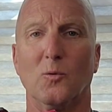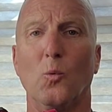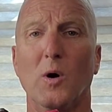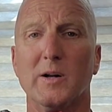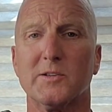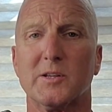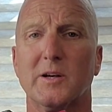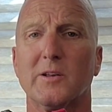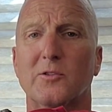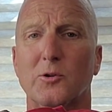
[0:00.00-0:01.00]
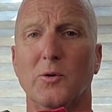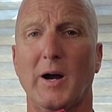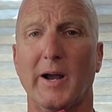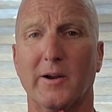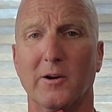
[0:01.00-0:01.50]
Once a
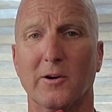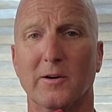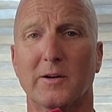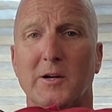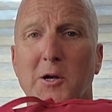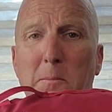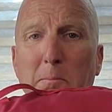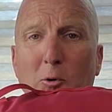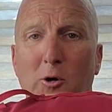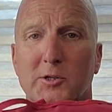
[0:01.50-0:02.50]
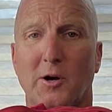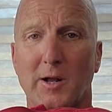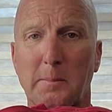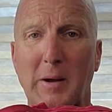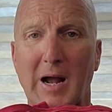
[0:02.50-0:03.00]
thru-hiker puts
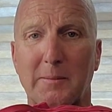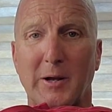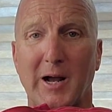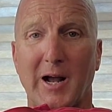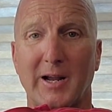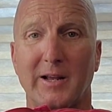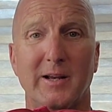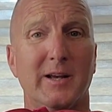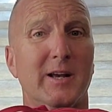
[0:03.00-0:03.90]
on a backpack,